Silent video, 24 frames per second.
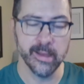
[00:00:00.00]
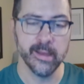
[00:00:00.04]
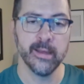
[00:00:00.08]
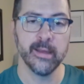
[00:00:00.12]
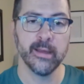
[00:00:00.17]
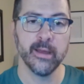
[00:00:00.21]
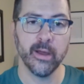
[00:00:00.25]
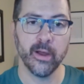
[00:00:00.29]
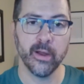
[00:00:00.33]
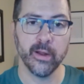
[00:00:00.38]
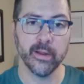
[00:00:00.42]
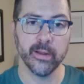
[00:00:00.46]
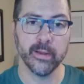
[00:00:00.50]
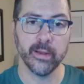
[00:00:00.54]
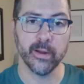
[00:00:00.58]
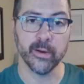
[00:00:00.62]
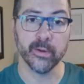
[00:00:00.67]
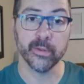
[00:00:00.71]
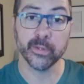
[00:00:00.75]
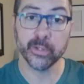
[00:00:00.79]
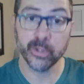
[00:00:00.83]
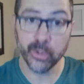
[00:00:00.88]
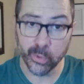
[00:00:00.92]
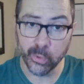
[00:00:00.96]
are
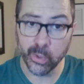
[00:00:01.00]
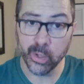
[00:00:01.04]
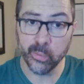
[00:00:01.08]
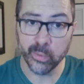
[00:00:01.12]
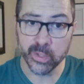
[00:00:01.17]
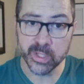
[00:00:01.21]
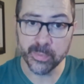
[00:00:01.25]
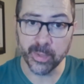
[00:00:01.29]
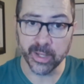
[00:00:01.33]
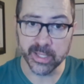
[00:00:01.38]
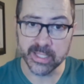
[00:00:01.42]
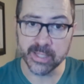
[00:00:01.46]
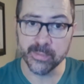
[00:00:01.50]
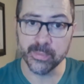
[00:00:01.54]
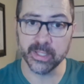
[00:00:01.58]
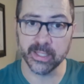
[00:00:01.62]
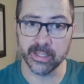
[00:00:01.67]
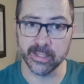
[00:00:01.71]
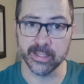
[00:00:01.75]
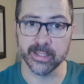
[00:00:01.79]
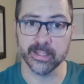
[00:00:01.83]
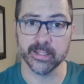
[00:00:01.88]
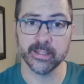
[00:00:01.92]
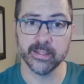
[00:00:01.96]
current
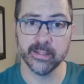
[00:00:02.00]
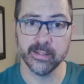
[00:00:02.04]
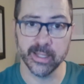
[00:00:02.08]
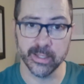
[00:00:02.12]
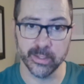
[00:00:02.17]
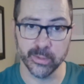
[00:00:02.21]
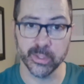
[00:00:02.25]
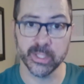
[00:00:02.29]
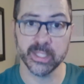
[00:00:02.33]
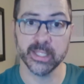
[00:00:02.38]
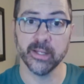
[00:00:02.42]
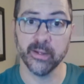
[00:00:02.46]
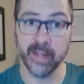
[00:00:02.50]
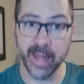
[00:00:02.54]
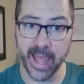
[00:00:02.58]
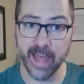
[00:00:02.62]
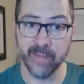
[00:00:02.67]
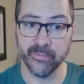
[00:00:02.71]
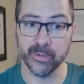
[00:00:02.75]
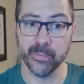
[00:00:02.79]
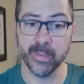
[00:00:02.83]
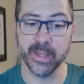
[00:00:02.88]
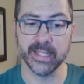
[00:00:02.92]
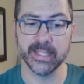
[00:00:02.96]
responsibilities that you still have
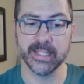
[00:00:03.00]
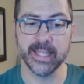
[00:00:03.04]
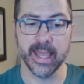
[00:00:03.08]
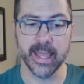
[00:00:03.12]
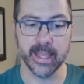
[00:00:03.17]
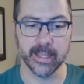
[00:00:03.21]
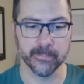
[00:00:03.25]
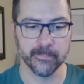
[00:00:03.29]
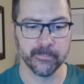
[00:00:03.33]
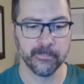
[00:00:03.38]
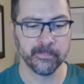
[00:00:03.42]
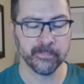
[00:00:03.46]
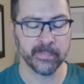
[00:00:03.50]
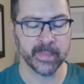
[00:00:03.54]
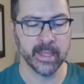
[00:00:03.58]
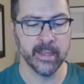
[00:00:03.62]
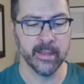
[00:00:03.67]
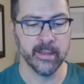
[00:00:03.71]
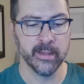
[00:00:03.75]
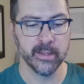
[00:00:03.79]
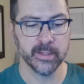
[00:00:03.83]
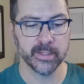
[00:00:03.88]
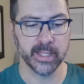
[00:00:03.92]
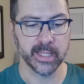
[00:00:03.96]
and maintain.
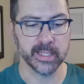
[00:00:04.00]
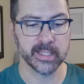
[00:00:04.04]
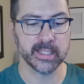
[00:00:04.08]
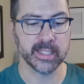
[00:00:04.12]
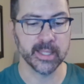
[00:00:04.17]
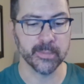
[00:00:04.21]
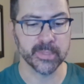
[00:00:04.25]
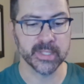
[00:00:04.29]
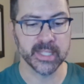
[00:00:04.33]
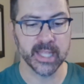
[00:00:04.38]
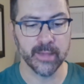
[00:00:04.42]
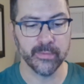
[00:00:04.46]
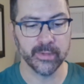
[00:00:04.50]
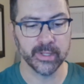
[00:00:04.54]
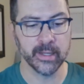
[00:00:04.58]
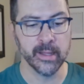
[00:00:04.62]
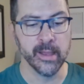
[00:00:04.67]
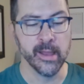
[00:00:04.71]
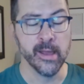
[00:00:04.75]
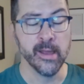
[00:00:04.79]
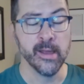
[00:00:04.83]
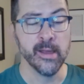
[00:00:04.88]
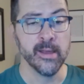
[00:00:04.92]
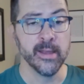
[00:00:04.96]
So that's tip 7.
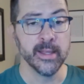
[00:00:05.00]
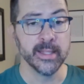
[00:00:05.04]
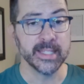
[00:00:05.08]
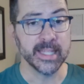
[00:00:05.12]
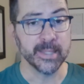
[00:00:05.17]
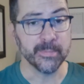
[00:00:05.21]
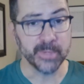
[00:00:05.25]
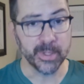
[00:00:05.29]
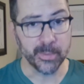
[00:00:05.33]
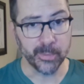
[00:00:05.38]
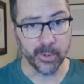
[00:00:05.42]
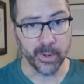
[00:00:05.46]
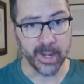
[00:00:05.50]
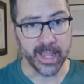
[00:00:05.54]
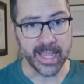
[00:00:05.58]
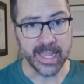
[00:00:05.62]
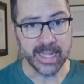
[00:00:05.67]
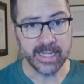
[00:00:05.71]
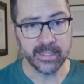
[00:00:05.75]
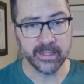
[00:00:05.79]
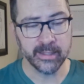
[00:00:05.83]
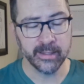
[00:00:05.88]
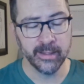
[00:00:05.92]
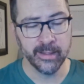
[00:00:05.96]
Tip number
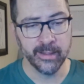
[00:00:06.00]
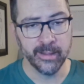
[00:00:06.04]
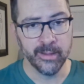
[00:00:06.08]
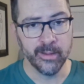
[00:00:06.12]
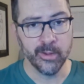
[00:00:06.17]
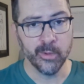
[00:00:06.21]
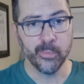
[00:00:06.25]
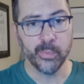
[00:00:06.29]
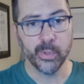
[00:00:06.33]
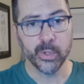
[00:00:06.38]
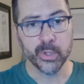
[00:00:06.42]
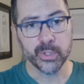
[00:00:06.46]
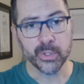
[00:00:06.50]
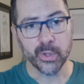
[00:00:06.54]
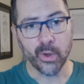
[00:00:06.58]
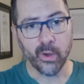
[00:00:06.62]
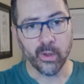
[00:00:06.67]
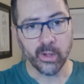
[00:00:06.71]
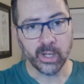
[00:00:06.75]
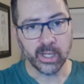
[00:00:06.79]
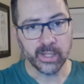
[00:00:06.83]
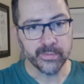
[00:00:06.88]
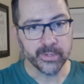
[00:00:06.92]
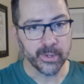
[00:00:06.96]
8, push
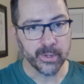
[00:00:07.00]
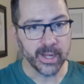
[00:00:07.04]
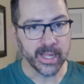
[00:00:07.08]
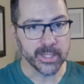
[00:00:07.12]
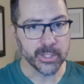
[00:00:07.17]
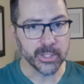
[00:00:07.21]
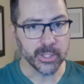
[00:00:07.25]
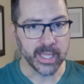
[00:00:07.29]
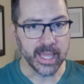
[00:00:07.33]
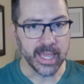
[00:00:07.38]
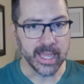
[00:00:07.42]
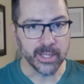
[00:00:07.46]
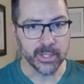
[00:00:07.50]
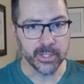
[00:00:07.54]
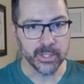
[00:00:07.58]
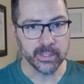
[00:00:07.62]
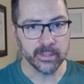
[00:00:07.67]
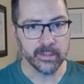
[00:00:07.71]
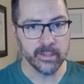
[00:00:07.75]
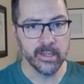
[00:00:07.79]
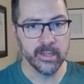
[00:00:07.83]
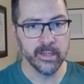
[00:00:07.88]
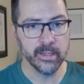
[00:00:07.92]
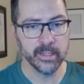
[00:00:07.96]
all of your
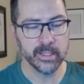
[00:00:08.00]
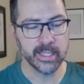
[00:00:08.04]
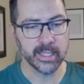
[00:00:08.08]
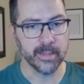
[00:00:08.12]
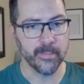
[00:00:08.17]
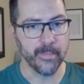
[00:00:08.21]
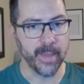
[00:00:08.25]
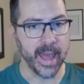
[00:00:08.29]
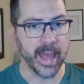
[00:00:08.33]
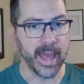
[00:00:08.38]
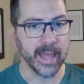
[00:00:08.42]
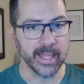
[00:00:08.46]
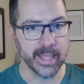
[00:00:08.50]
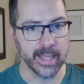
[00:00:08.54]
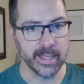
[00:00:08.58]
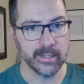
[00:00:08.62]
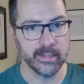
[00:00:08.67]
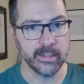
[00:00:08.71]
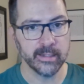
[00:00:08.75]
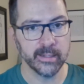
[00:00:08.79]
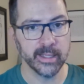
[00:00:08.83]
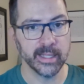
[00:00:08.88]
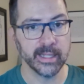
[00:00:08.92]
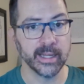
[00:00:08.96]
education to the back
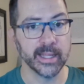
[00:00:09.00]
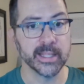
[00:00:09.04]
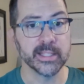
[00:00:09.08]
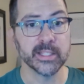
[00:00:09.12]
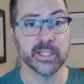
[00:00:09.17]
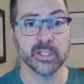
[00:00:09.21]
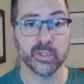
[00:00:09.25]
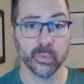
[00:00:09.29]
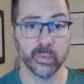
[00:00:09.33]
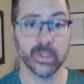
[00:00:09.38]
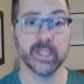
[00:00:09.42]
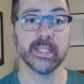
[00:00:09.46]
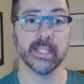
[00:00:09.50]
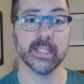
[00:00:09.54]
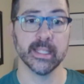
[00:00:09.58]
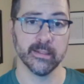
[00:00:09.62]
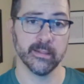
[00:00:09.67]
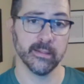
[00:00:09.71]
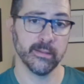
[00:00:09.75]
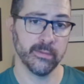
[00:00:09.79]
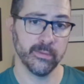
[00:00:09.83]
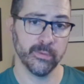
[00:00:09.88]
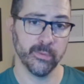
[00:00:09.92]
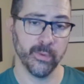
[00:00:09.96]
end unless it's recent,
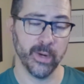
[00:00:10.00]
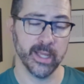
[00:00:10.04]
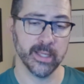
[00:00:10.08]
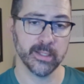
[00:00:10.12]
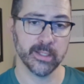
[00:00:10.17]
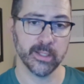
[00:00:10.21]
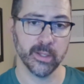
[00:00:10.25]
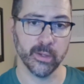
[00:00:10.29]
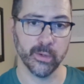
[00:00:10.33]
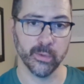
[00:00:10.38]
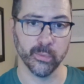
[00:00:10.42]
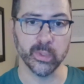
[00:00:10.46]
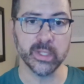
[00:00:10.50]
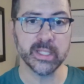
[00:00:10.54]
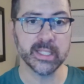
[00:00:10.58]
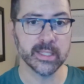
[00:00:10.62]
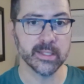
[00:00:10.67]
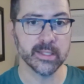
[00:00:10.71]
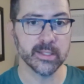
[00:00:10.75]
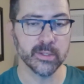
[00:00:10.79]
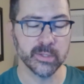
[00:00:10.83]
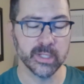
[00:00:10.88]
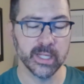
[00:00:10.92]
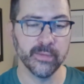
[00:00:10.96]
right? So recent
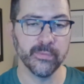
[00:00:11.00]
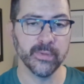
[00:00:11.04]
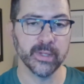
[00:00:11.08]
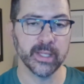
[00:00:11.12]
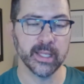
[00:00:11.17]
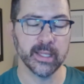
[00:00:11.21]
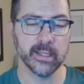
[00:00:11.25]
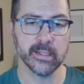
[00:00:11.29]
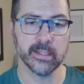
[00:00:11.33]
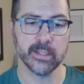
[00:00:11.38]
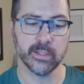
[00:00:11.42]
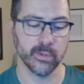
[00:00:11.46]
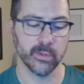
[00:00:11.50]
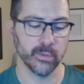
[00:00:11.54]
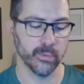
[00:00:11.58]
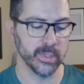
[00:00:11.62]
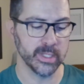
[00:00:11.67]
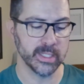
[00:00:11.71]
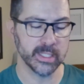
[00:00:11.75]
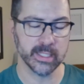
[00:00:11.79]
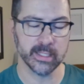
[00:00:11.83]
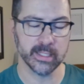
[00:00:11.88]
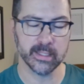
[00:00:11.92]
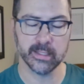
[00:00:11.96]
certificates or
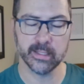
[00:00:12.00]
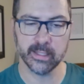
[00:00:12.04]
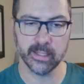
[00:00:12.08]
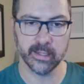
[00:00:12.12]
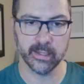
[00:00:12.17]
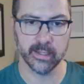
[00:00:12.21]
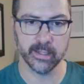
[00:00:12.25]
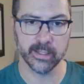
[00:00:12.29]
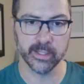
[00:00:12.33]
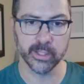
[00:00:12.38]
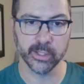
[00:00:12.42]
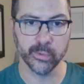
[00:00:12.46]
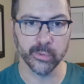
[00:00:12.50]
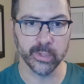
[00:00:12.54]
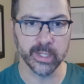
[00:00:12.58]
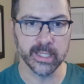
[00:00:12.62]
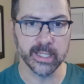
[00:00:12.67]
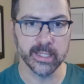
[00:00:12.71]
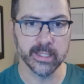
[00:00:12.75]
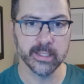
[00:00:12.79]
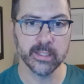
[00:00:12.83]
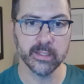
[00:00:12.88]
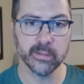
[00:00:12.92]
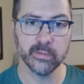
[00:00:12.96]
recent
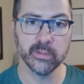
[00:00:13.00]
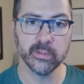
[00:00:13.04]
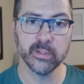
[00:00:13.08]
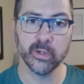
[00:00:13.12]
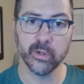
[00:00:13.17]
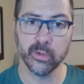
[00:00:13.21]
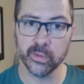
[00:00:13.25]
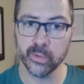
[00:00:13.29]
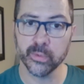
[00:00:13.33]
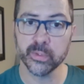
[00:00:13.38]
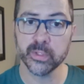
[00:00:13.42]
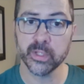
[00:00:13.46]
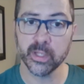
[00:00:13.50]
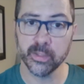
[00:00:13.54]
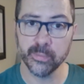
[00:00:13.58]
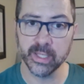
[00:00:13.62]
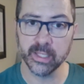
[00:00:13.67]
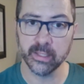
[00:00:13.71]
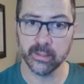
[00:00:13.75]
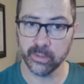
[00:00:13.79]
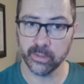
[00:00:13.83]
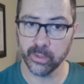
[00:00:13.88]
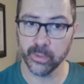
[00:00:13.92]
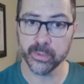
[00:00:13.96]
degrees, those could be
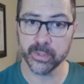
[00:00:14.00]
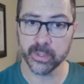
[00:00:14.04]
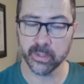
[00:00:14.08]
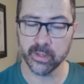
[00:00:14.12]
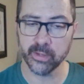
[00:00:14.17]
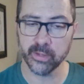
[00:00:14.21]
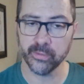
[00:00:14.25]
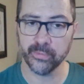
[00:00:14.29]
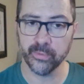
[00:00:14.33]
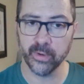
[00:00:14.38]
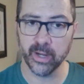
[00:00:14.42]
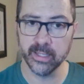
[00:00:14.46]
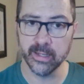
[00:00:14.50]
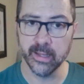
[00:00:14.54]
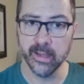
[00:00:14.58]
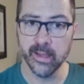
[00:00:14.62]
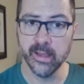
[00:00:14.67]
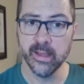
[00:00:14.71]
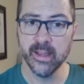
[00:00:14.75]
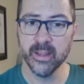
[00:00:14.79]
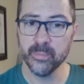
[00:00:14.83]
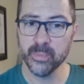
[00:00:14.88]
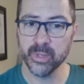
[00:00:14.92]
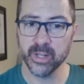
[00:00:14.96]
closer to the front,
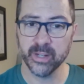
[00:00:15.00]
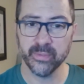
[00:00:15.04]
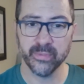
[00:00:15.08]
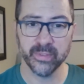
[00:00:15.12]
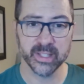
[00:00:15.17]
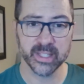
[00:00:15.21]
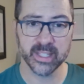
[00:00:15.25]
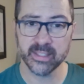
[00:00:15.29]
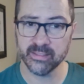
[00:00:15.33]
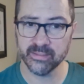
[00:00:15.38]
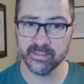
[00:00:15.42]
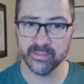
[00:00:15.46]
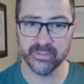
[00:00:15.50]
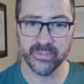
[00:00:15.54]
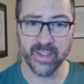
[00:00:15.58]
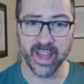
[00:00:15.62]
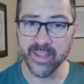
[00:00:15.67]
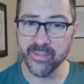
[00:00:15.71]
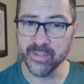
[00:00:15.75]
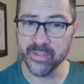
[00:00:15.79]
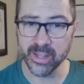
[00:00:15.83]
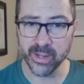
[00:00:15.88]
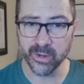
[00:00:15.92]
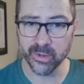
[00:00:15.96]
but if it's
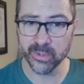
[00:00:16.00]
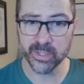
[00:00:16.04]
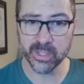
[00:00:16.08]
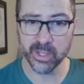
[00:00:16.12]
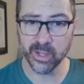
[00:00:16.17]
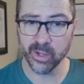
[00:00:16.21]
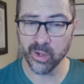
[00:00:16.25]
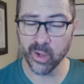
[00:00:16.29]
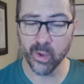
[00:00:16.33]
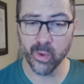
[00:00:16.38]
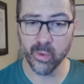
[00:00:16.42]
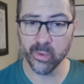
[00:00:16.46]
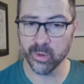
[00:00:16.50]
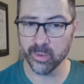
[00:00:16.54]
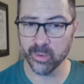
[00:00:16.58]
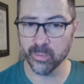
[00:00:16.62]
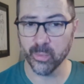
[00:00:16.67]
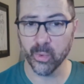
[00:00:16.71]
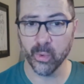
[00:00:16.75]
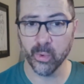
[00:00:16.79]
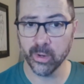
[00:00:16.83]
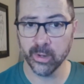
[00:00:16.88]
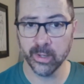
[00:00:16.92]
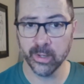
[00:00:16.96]
5 years ago or
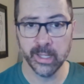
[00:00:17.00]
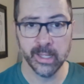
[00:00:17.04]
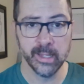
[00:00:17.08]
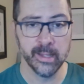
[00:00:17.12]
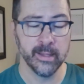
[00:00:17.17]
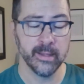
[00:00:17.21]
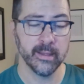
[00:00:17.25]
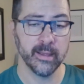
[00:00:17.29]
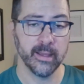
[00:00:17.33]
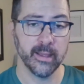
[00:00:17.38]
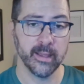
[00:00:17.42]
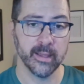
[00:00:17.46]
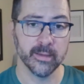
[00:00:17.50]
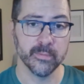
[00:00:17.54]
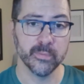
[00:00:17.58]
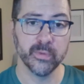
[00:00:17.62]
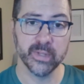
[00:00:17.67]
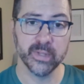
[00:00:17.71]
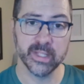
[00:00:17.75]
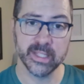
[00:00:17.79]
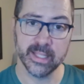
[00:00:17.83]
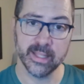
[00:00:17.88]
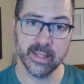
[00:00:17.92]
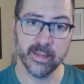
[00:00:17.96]
more, move
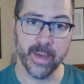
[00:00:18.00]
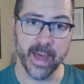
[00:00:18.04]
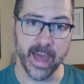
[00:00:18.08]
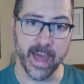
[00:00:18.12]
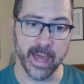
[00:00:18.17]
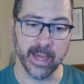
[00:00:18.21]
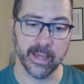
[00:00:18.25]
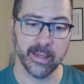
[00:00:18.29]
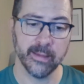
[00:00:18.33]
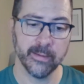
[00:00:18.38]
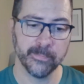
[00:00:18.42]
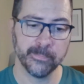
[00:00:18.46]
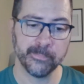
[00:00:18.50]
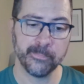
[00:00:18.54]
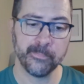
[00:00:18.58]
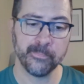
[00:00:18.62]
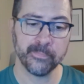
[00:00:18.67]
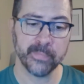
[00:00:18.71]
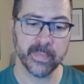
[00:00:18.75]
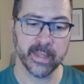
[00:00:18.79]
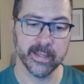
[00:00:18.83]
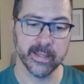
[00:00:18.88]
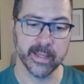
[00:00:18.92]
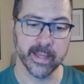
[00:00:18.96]
it to the back.
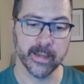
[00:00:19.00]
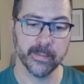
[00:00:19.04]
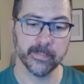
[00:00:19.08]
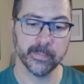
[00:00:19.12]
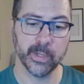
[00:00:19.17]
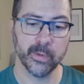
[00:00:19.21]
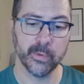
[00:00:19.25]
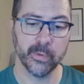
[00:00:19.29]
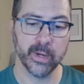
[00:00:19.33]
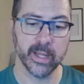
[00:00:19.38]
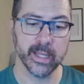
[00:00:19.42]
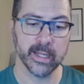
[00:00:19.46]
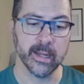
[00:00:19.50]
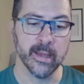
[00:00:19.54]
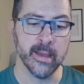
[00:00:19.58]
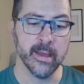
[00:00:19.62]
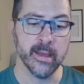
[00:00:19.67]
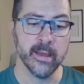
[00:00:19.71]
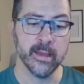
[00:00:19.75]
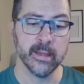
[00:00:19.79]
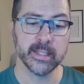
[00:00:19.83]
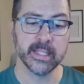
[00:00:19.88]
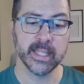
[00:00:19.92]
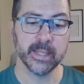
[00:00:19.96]
Yeah, all right.
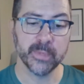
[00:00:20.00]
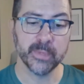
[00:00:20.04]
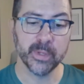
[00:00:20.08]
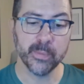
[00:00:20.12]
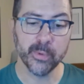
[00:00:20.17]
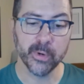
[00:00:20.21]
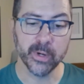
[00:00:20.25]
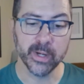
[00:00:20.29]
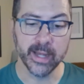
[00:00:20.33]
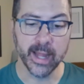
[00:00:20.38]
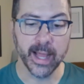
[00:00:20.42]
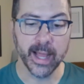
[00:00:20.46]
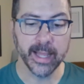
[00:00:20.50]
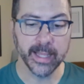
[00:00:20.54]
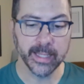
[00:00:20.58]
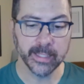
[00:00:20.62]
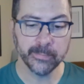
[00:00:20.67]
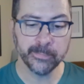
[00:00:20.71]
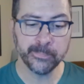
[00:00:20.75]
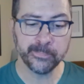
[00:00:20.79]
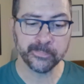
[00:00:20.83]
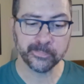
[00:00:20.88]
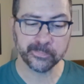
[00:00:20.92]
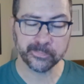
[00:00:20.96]
Tip number
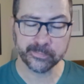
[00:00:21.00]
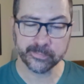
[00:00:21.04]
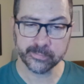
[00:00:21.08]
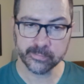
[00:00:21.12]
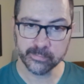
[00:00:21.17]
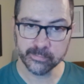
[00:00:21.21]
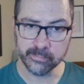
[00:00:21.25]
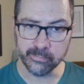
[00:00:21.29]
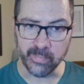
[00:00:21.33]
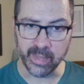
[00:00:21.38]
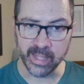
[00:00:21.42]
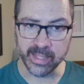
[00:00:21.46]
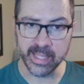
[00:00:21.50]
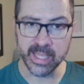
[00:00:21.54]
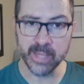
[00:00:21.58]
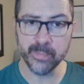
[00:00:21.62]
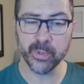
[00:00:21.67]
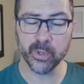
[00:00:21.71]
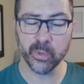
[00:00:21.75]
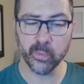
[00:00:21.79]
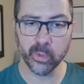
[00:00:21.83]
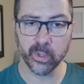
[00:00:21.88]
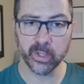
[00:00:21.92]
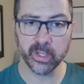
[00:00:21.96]
9, keep
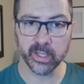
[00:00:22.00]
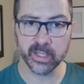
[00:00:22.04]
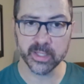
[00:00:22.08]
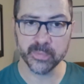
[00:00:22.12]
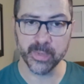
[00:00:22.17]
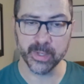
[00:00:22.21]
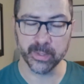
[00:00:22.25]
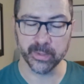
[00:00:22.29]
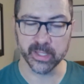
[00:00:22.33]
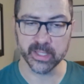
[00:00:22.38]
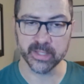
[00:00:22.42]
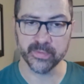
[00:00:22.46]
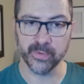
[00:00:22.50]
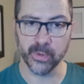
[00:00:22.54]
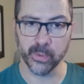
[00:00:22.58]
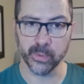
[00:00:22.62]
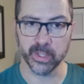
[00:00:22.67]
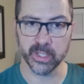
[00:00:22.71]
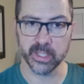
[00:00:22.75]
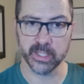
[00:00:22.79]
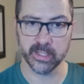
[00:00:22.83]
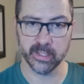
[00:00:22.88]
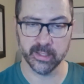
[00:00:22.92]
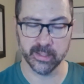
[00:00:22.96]
your work experience
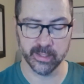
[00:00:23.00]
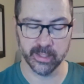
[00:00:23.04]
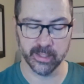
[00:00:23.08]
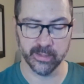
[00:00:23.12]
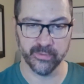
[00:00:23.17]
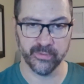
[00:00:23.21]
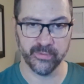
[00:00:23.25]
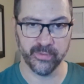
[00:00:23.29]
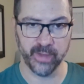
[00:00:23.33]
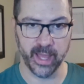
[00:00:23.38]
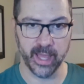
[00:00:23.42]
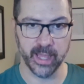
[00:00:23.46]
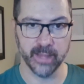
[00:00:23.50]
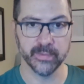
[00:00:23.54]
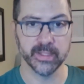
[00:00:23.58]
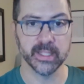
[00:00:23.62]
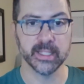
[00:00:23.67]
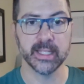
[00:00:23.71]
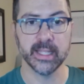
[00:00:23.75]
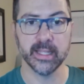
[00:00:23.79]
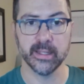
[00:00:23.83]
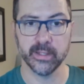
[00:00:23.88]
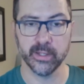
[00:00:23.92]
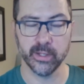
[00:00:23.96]
focused on the 5 to
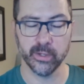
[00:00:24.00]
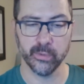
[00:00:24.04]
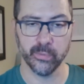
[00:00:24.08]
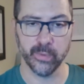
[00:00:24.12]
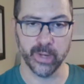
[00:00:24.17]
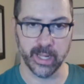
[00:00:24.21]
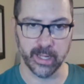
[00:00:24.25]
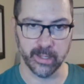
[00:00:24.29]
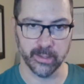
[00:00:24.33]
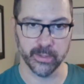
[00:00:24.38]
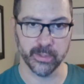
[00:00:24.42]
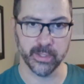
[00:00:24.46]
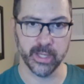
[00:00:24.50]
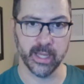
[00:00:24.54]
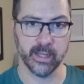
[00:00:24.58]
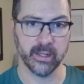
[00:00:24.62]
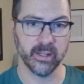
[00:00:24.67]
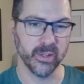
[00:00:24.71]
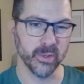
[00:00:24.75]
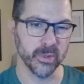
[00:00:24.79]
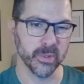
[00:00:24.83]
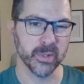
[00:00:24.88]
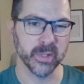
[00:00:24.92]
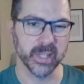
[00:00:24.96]
10 year range. Yeah,
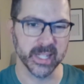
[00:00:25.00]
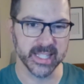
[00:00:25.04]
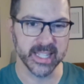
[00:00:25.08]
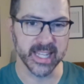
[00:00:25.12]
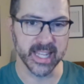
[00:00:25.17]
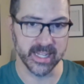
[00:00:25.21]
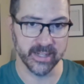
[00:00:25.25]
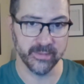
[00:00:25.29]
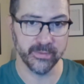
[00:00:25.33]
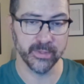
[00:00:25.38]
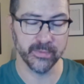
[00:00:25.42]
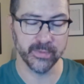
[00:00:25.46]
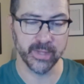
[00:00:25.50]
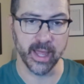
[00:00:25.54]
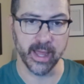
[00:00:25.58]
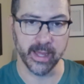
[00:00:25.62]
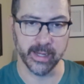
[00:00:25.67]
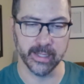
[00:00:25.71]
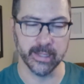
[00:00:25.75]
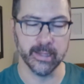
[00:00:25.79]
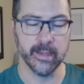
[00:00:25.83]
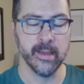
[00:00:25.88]
closer to 10 if you've got it.